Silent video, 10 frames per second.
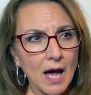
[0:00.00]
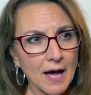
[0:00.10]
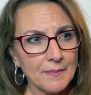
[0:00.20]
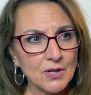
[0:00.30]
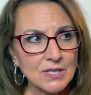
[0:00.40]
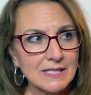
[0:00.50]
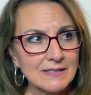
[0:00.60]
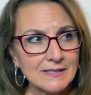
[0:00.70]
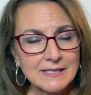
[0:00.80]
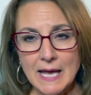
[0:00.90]
Um, there's a
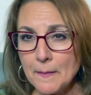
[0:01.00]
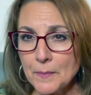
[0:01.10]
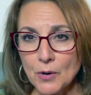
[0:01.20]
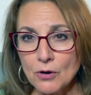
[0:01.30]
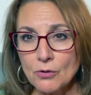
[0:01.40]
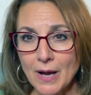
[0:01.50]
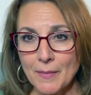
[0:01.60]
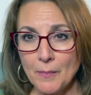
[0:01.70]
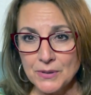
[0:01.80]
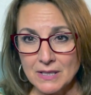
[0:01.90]
STEP
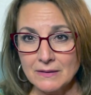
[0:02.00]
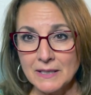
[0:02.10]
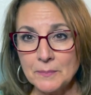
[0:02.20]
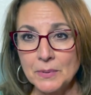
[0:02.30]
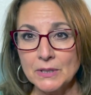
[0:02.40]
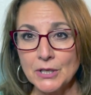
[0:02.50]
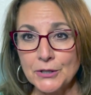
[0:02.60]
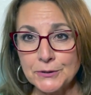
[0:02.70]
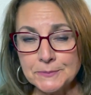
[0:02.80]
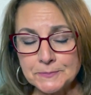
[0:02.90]
program. I'll put the link
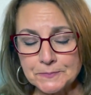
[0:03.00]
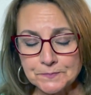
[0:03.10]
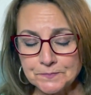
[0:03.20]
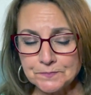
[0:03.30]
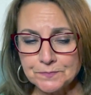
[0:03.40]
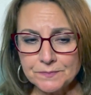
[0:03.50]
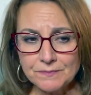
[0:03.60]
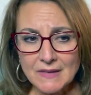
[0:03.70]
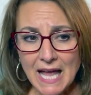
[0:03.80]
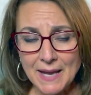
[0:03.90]
below
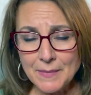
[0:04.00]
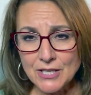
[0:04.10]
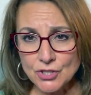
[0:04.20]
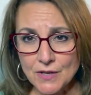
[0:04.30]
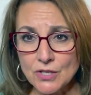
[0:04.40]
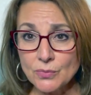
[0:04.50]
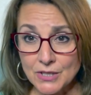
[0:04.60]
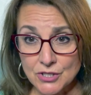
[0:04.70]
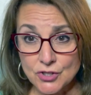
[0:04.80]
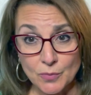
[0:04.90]
and make sure that you
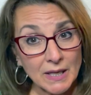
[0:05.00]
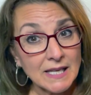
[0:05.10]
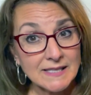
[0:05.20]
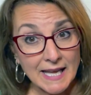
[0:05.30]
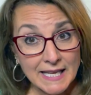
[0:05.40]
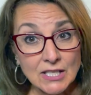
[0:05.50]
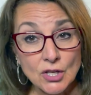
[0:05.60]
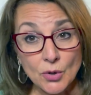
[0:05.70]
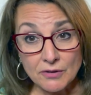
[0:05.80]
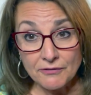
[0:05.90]
register because they can
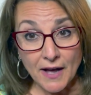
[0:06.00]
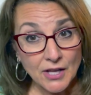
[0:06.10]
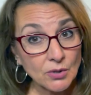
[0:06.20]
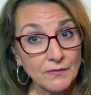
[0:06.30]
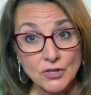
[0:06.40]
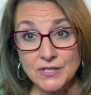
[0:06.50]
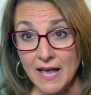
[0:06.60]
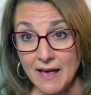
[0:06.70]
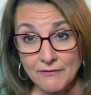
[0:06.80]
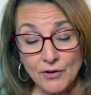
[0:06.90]
notify you if there's
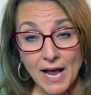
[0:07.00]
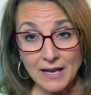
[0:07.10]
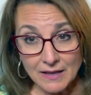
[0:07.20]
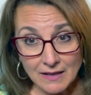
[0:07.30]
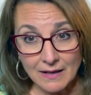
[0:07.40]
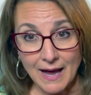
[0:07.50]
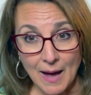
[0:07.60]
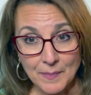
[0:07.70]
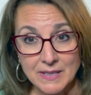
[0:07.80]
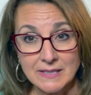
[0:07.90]
ever anything that
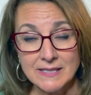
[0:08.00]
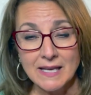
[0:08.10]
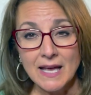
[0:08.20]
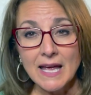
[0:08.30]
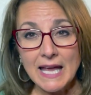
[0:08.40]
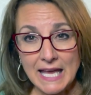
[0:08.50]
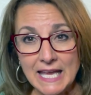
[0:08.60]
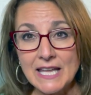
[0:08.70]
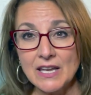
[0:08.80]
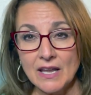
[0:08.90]
happens
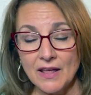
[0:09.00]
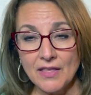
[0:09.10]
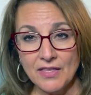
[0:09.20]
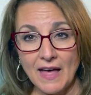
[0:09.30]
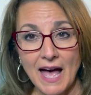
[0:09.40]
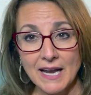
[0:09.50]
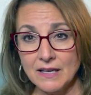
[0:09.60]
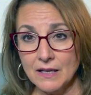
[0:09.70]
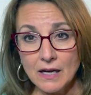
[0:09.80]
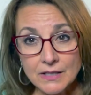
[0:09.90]
in
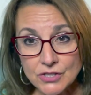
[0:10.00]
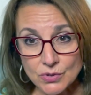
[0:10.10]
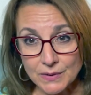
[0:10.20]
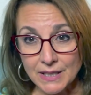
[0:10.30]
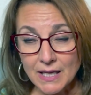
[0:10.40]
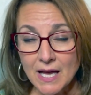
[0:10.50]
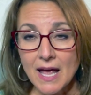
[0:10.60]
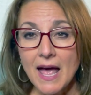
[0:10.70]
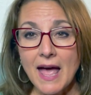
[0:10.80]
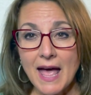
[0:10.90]
that country
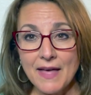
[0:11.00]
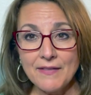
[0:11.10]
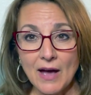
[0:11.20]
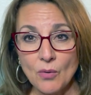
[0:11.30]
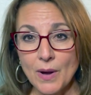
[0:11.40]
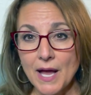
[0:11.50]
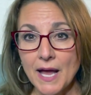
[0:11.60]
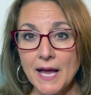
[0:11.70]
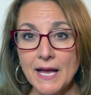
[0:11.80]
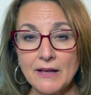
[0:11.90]
and that
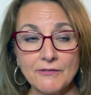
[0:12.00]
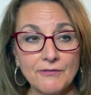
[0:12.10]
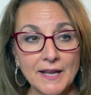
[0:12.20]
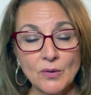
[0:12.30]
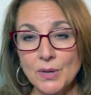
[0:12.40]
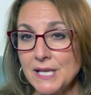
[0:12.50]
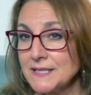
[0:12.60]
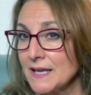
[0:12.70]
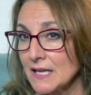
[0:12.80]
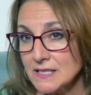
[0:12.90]
way if anyone needs
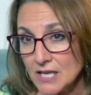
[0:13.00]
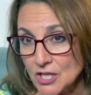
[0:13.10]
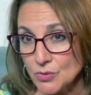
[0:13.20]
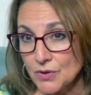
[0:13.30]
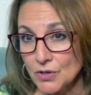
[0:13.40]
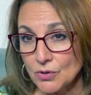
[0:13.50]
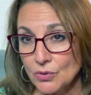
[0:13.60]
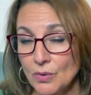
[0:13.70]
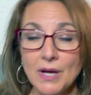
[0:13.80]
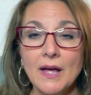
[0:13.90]
to get in touch with
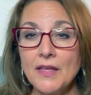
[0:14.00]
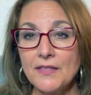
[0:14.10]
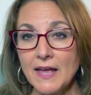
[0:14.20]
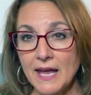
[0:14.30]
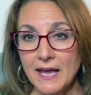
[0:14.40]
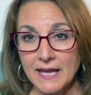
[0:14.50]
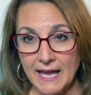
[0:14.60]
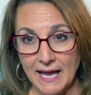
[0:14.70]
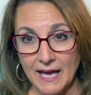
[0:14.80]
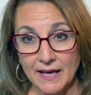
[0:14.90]
you they
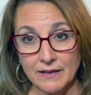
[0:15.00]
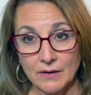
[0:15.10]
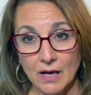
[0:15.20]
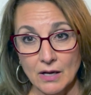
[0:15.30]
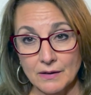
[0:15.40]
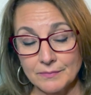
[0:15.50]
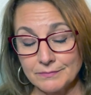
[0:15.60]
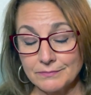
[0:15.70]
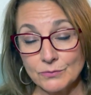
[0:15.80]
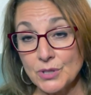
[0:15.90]
can uh,
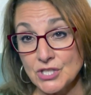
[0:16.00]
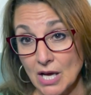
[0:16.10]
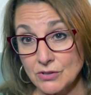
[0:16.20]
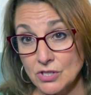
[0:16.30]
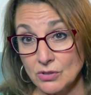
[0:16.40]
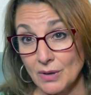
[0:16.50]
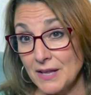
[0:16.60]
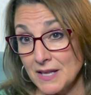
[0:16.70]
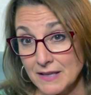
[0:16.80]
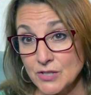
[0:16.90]
reach out to you. I
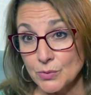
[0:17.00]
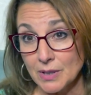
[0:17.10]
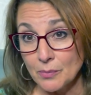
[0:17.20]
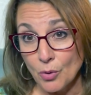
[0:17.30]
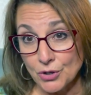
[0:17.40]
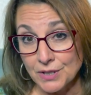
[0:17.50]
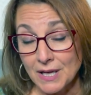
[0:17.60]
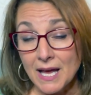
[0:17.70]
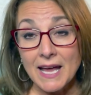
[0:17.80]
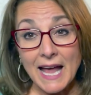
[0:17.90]
think that's really important.
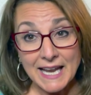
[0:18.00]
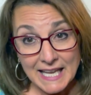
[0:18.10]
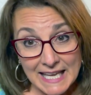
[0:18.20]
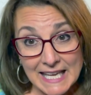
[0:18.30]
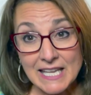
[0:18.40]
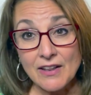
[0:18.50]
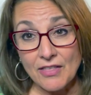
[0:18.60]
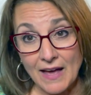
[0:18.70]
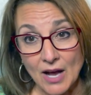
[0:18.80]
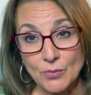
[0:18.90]
And in
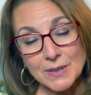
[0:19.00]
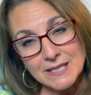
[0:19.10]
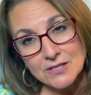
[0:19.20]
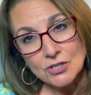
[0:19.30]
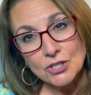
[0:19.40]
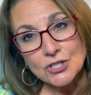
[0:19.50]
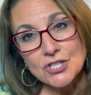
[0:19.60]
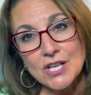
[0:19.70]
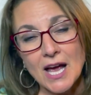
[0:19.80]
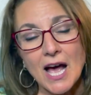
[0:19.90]
that
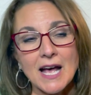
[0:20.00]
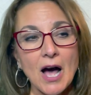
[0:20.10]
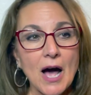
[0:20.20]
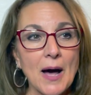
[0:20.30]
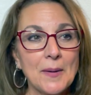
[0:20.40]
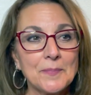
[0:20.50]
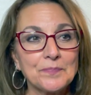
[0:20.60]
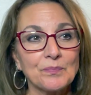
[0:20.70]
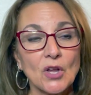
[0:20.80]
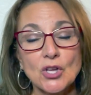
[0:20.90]
research,
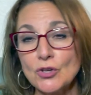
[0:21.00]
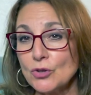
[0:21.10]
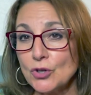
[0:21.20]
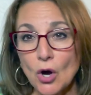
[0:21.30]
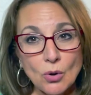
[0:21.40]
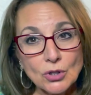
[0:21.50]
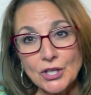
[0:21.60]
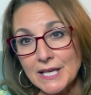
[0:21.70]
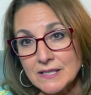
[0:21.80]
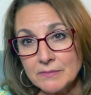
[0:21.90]
um, go
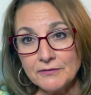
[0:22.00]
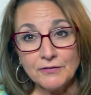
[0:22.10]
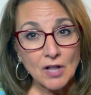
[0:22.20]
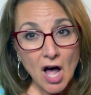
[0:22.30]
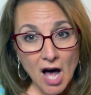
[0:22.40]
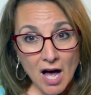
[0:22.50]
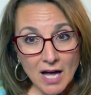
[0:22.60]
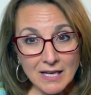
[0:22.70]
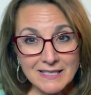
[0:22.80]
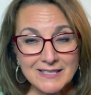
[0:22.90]
look at some
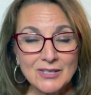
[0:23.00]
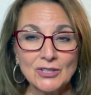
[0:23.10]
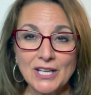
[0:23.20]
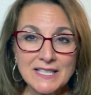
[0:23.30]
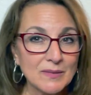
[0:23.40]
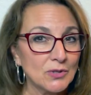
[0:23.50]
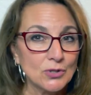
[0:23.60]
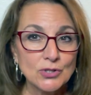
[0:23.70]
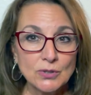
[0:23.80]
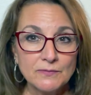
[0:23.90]
vlogs, look at some
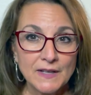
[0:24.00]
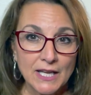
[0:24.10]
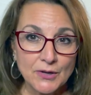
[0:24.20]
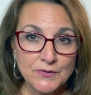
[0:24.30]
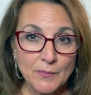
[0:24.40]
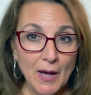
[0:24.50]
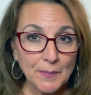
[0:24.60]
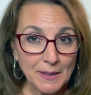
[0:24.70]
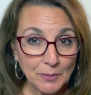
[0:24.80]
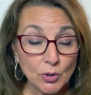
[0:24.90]
YouTube videos
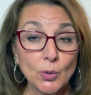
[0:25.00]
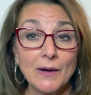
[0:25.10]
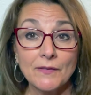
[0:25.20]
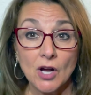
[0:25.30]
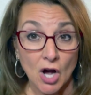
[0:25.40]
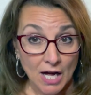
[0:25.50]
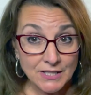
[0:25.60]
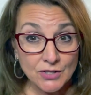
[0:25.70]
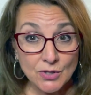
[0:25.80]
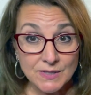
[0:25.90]
about people who have gone
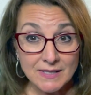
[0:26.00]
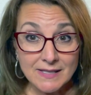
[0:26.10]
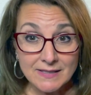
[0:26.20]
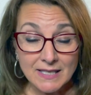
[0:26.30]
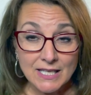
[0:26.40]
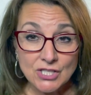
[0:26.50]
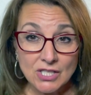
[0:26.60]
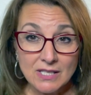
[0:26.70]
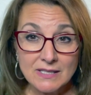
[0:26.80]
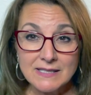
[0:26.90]
to those
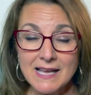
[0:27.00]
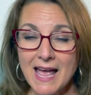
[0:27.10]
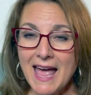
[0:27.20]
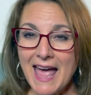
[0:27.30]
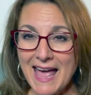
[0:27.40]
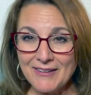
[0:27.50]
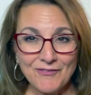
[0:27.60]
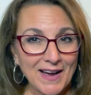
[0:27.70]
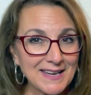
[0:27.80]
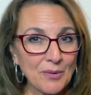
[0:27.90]
destinations and
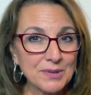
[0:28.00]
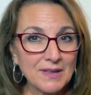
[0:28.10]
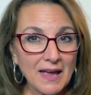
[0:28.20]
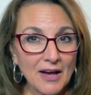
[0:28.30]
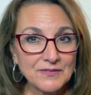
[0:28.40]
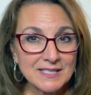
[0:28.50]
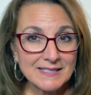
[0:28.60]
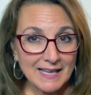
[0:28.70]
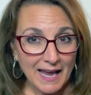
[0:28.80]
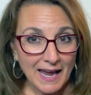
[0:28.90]
find out what they have to
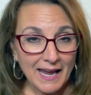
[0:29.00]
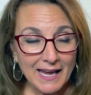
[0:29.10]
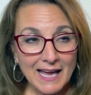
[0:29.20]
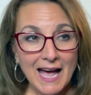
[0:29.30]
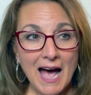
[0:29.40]
say.